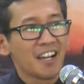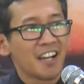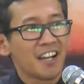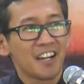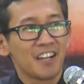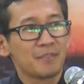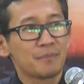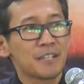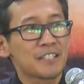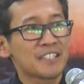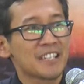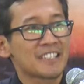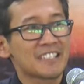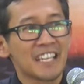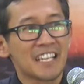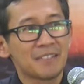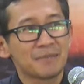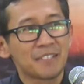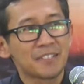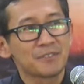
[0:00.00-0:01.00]
How much
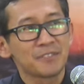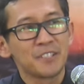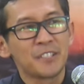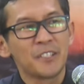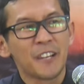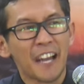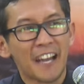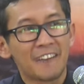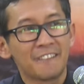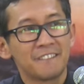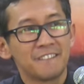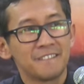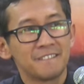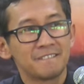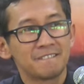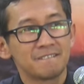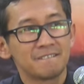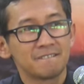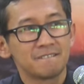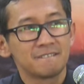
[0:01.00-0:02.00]
attainment will you have?
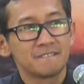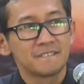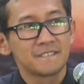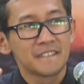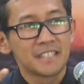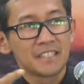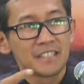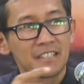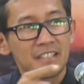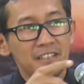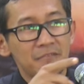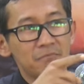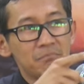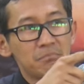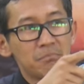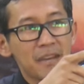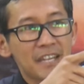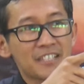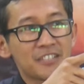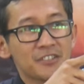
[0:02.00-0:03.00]

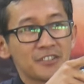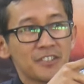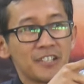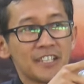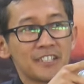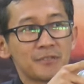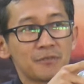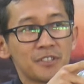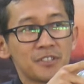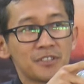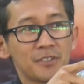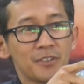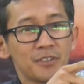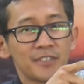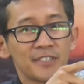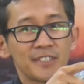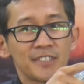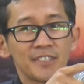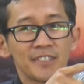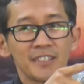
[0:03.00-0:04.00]
Measureless
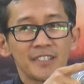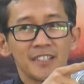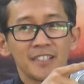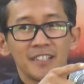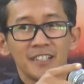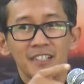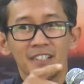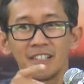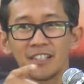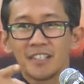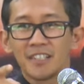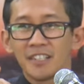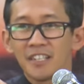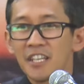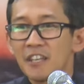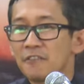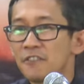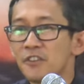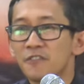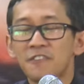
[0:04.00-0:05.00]
results.
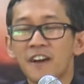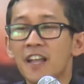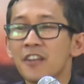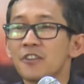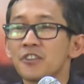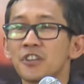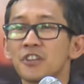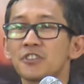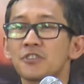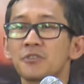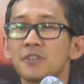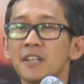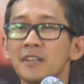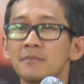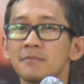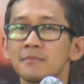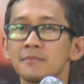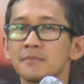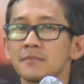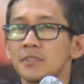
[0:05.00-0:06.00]
If you follow your
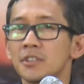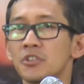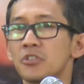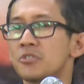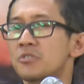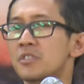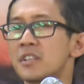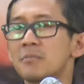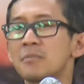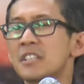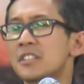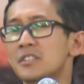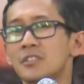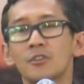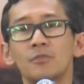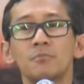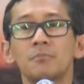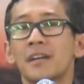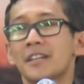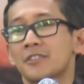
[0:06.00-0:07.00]
dream, your dream is
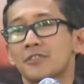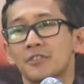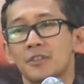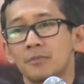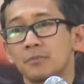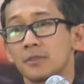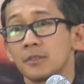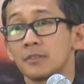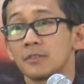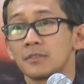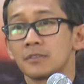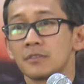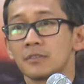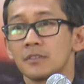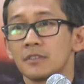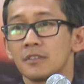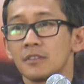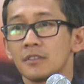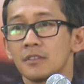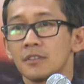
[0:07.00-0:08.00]
so measurable.
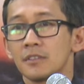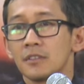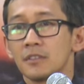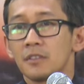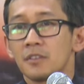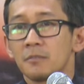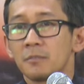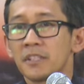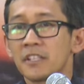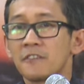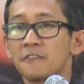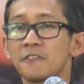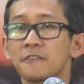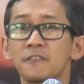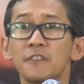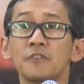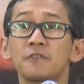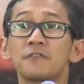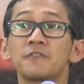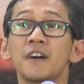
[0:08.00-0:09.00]
But
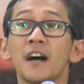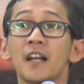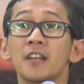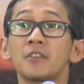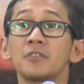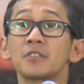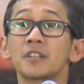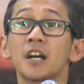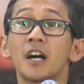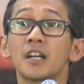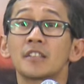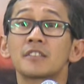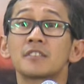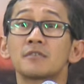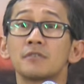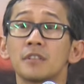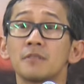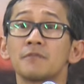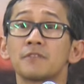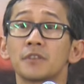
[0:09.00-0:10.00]
if you follow God's
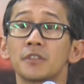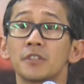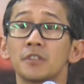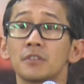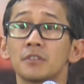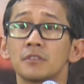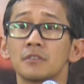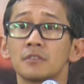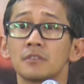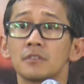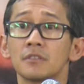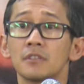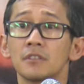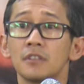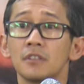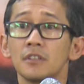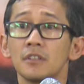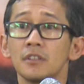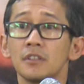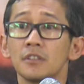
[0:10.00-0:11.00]
dream for you,
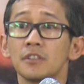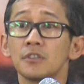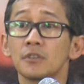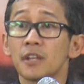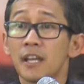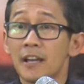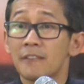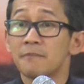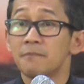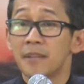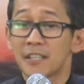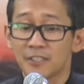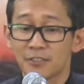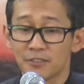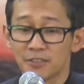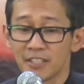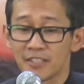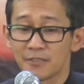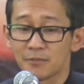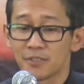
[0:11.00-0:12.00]
you'll have
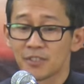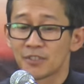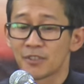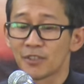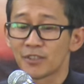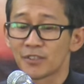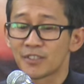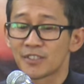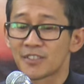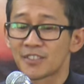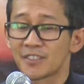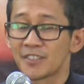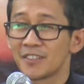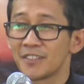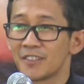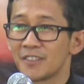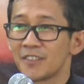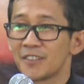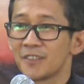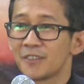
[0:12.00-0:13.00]
measureless results.
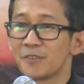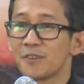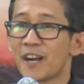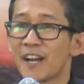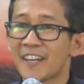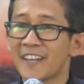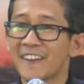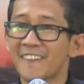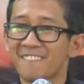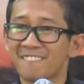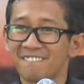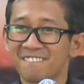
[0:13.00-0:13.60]
Why?